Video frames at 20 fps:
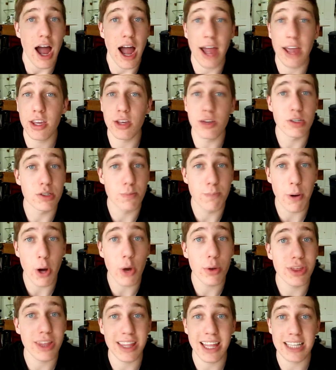I use
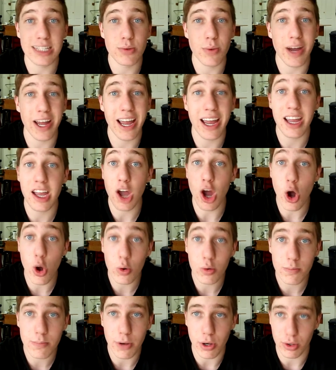both. That's why I
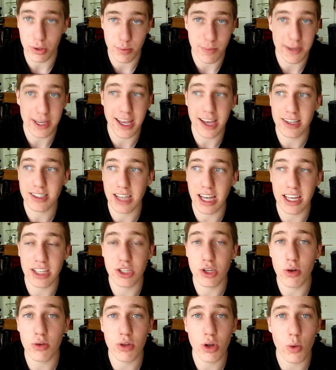own both, because I
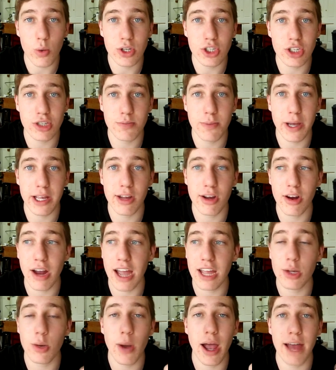don't know which is better.
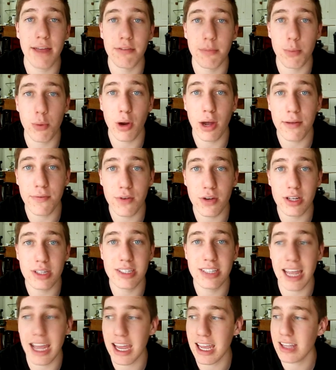I don't have a
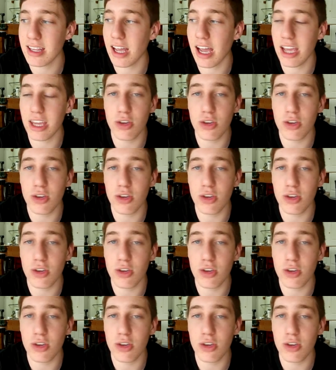preference, and I